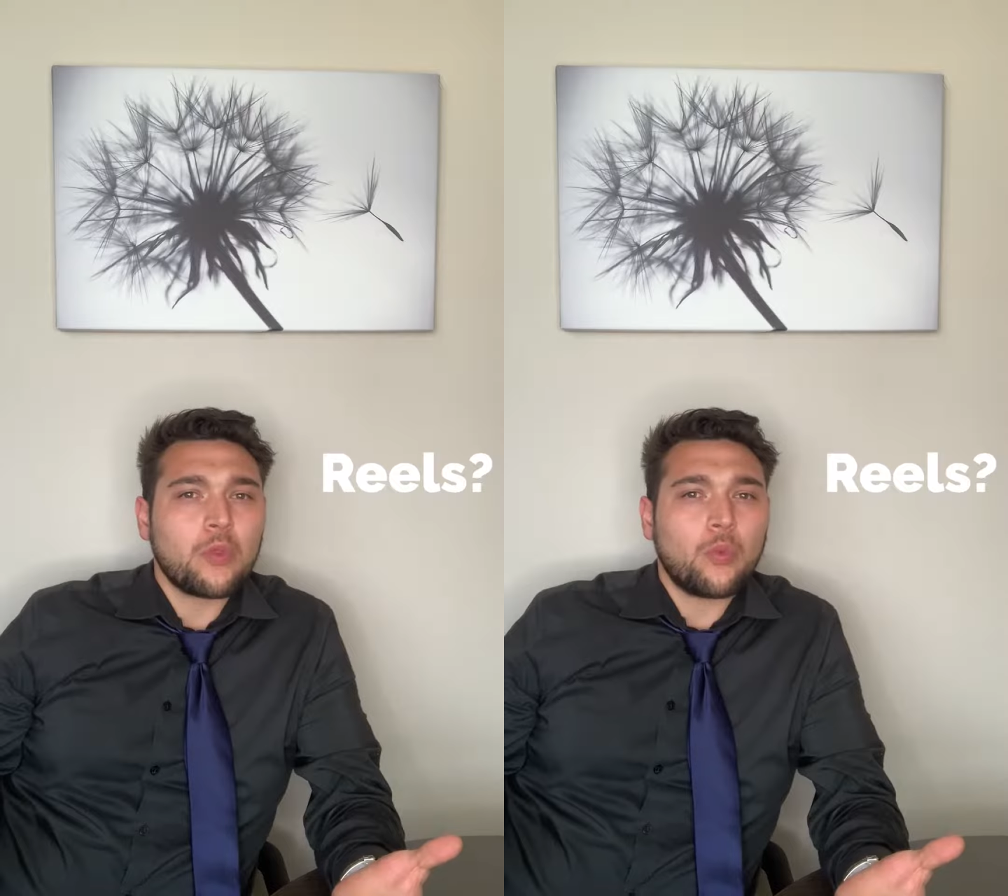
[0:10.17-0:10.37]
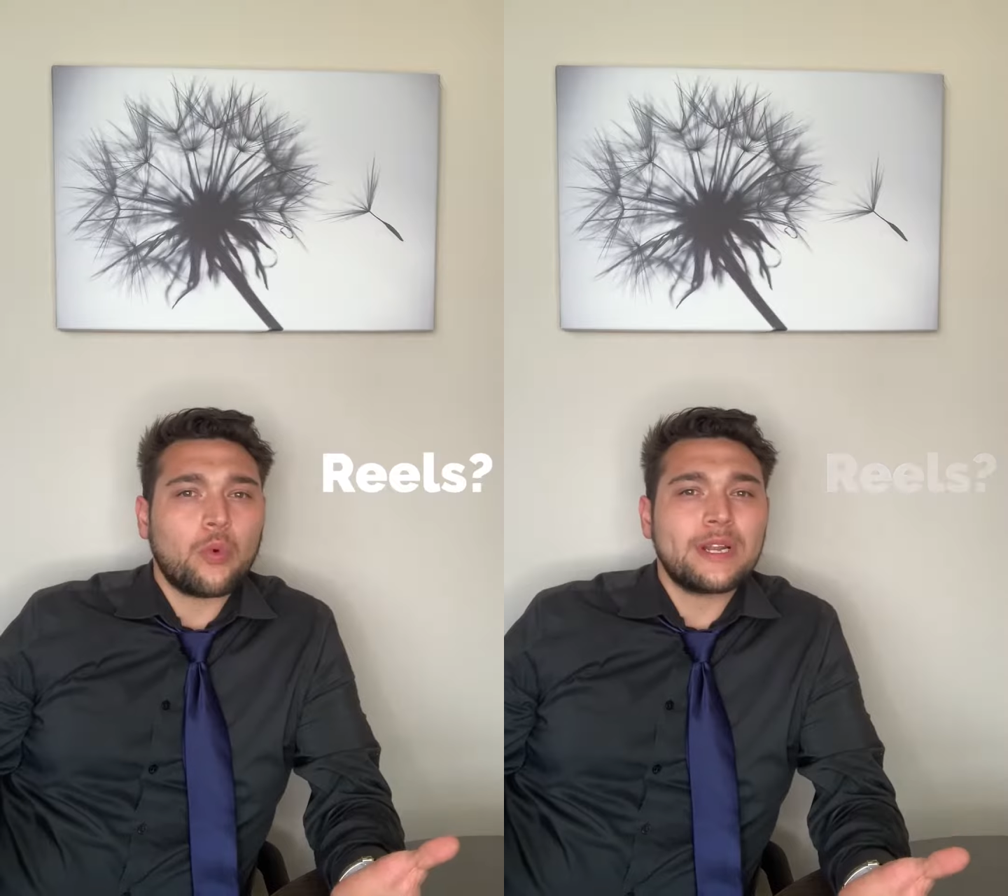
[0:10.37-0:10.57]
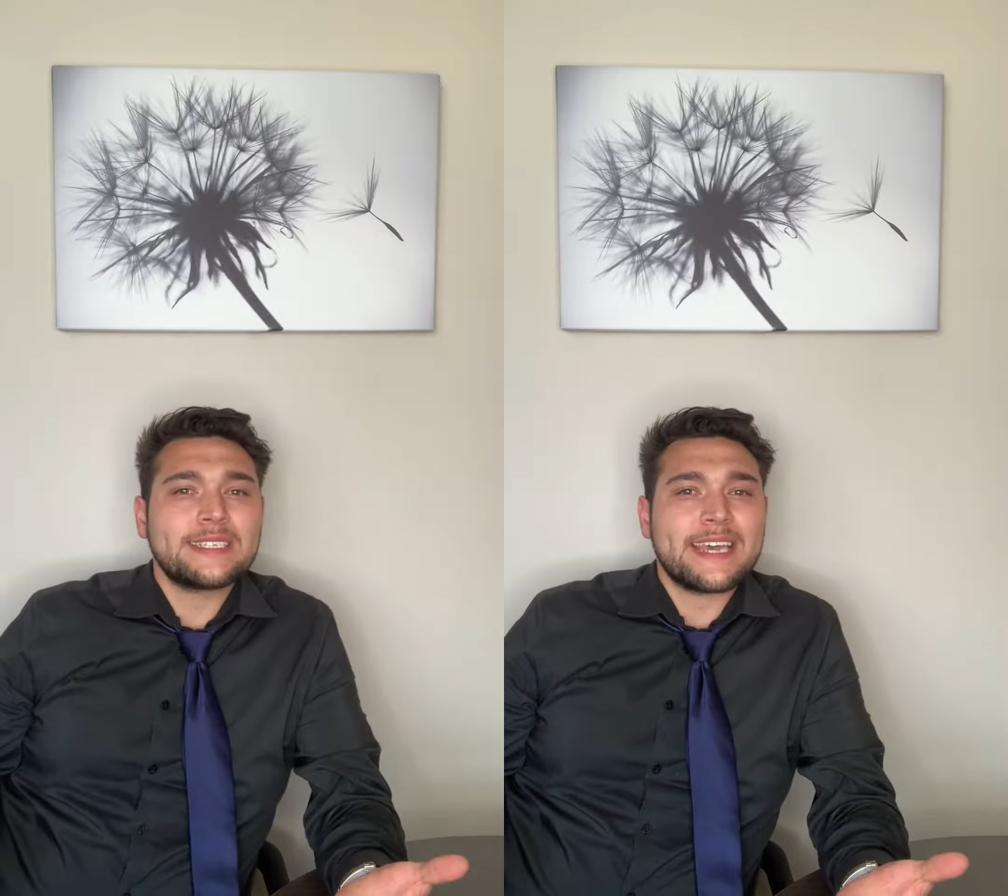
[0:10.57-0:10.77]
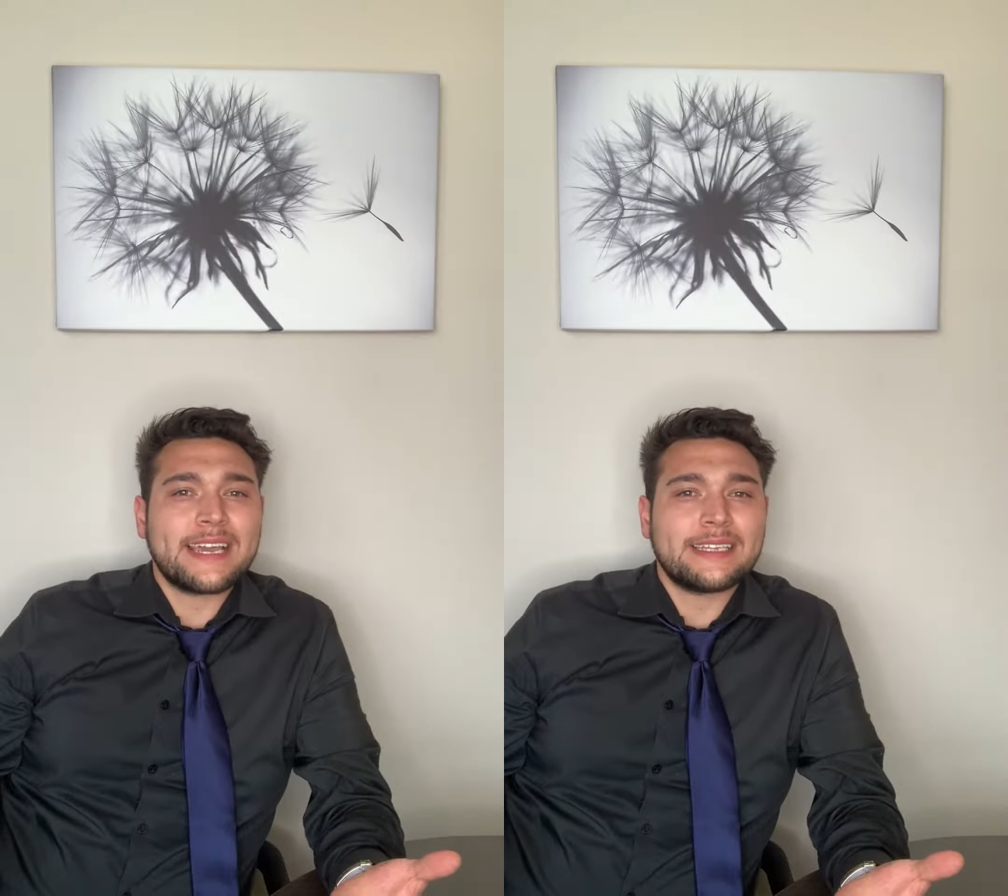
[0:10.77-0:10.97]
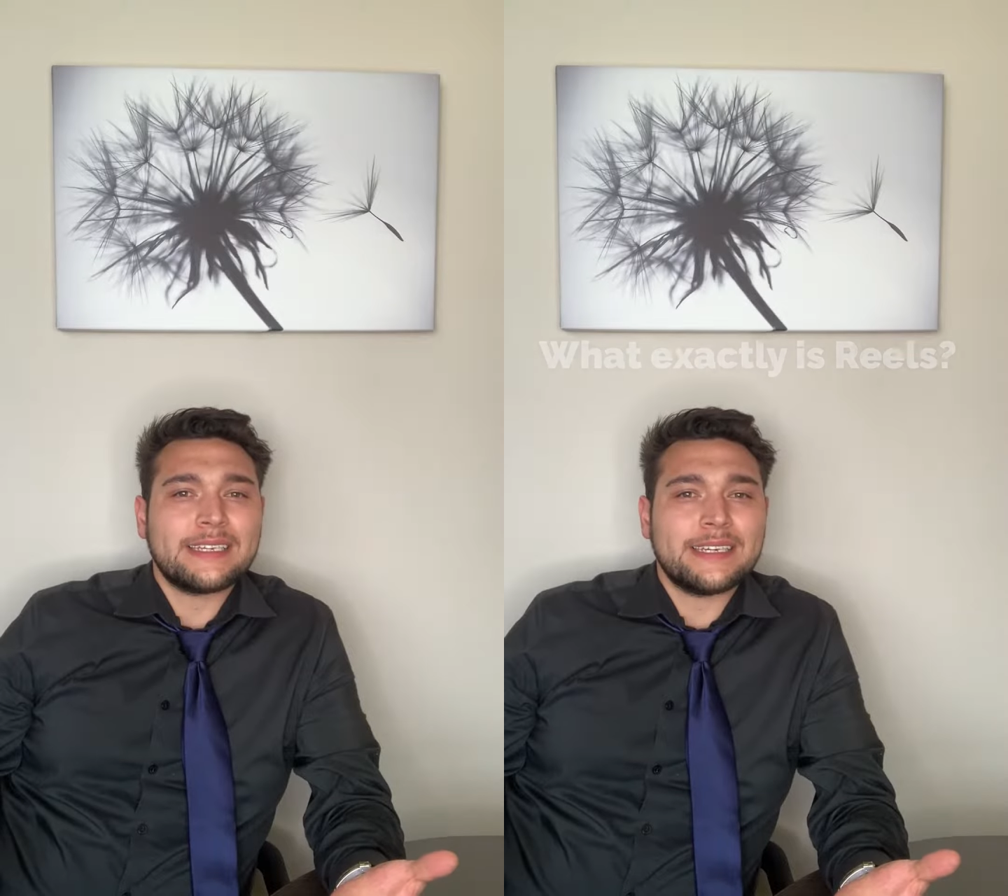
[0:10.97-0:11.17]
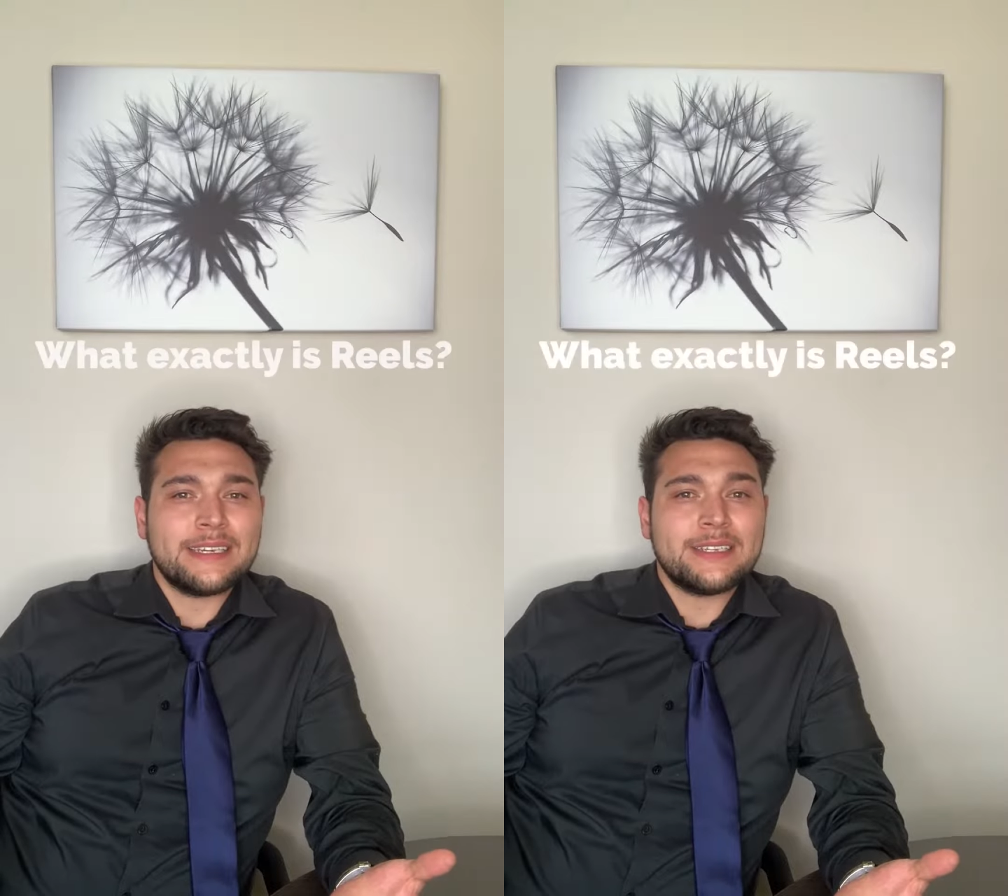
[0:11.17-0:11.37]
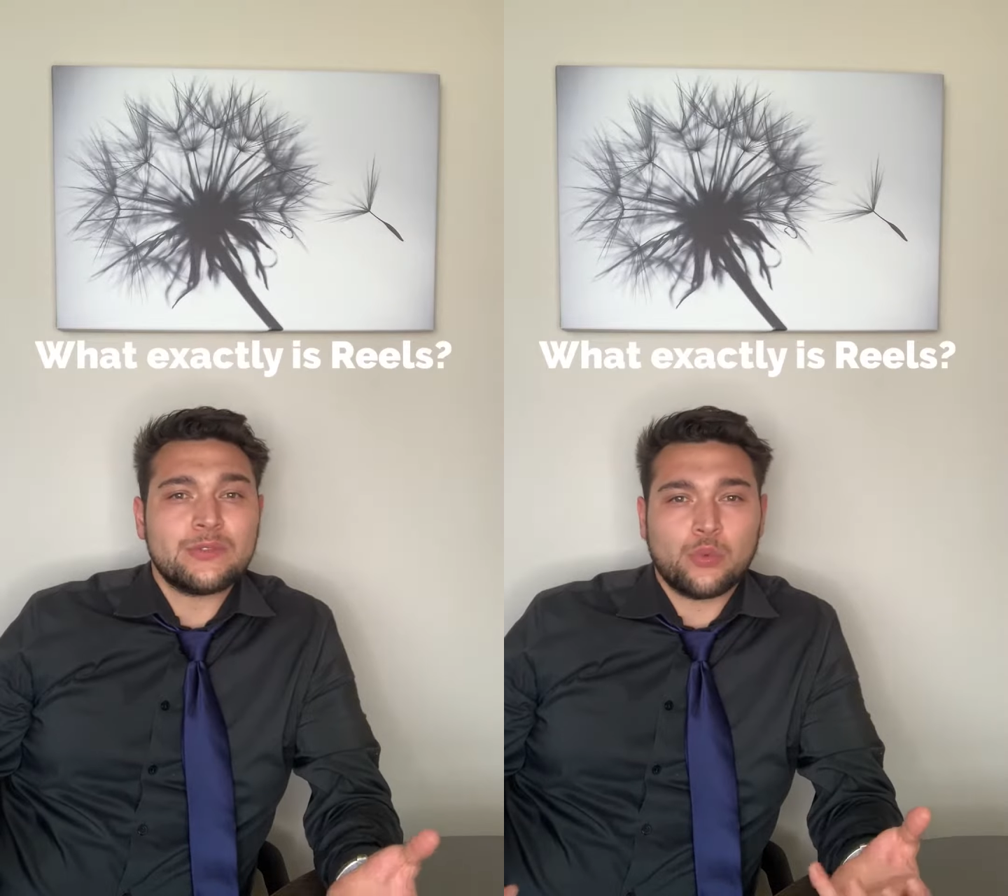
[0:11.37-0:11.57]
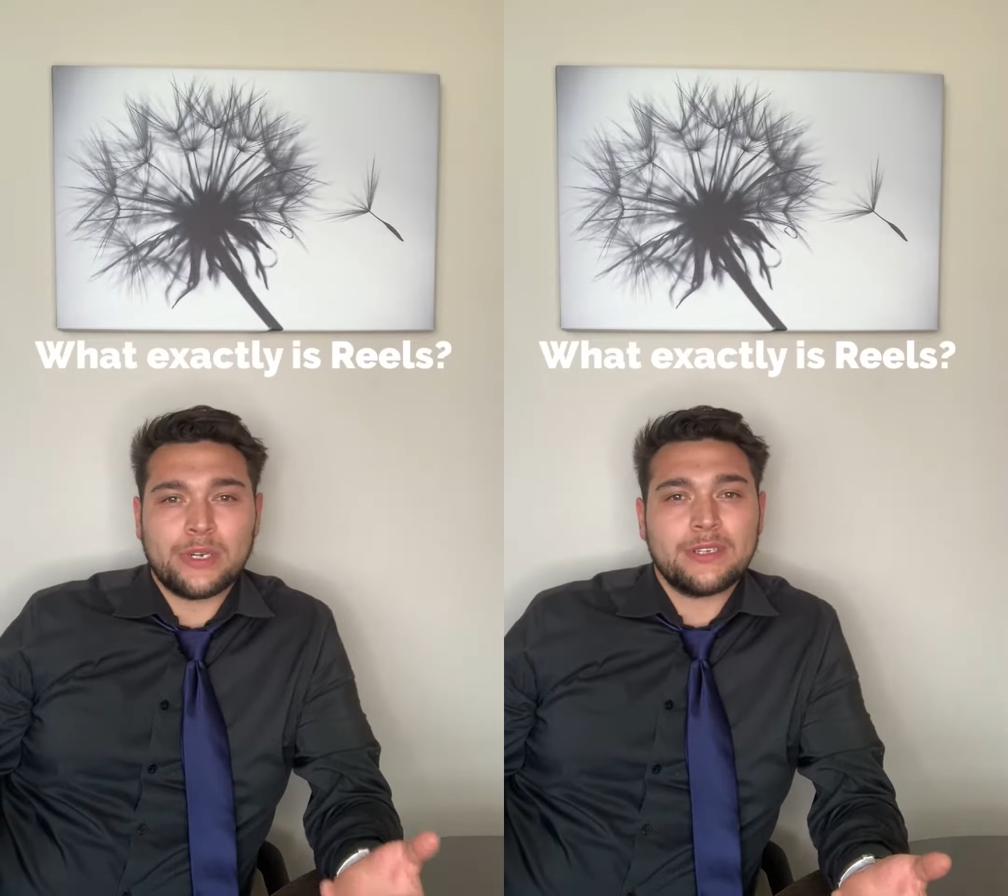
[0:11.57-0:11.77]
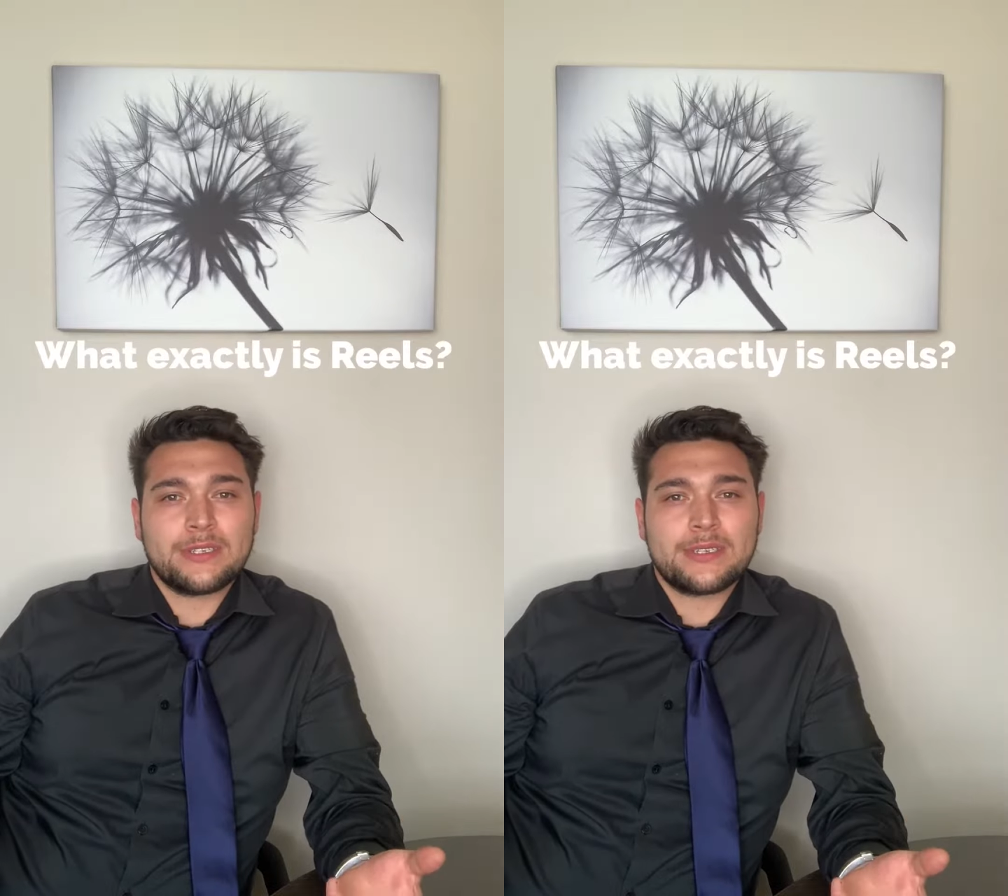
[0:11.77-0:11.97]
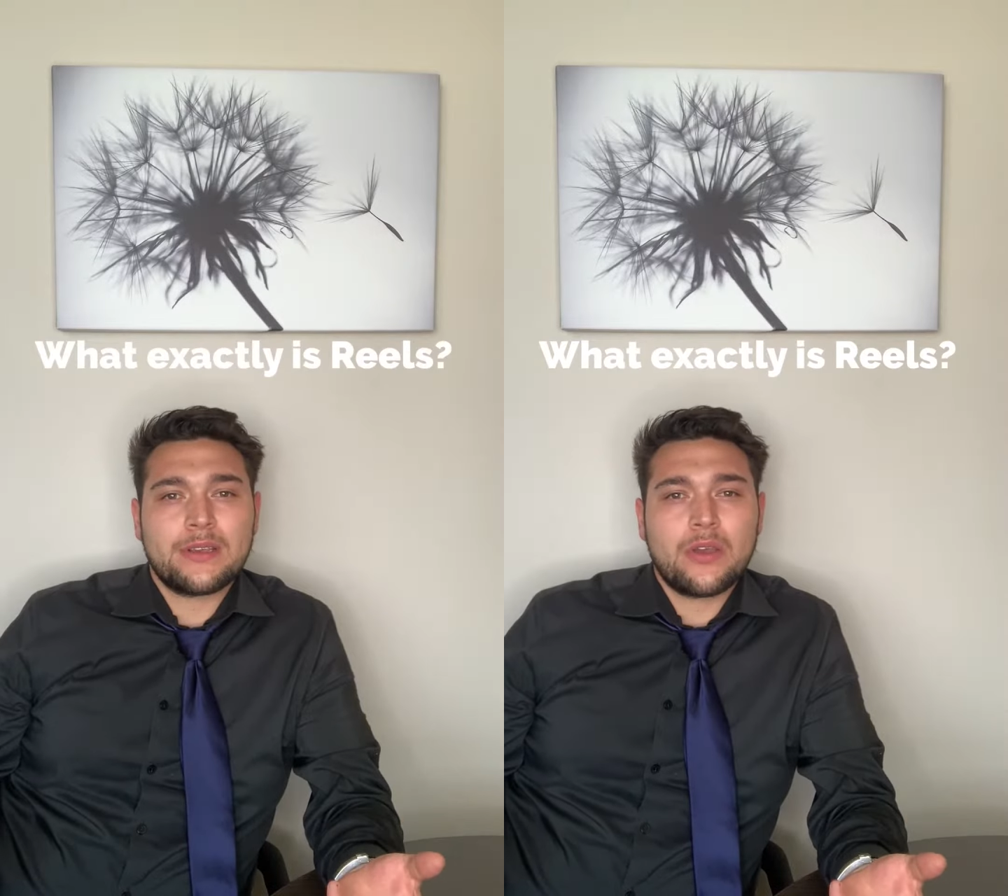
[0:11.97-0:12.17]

what exactly is Reels?